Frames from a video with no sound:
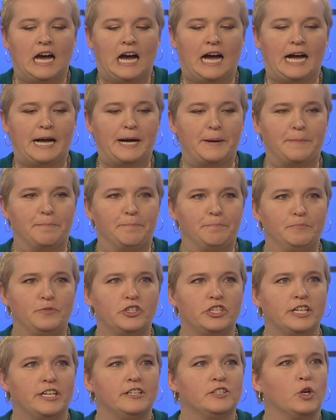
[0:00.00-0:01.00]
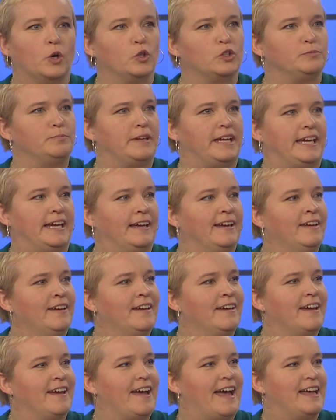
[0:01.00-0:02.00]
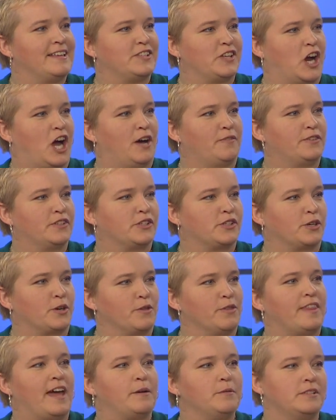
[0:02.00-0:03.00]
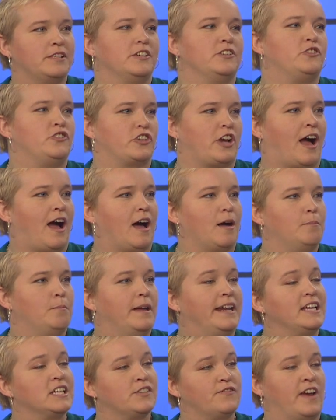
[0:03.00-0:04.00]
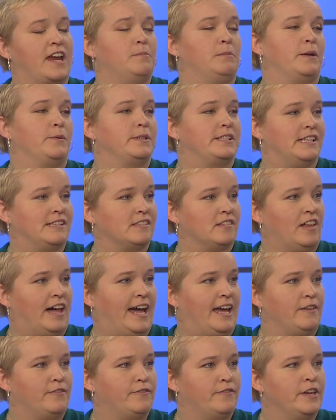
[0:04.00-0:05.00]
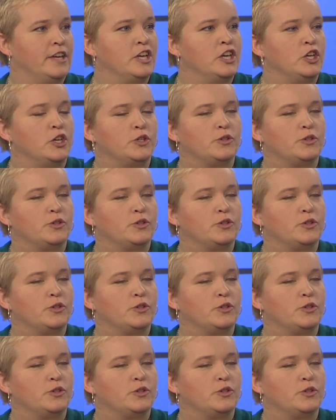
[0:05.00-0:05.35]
Um, she told me as an officer, that was his job, but his family was his life. Sure.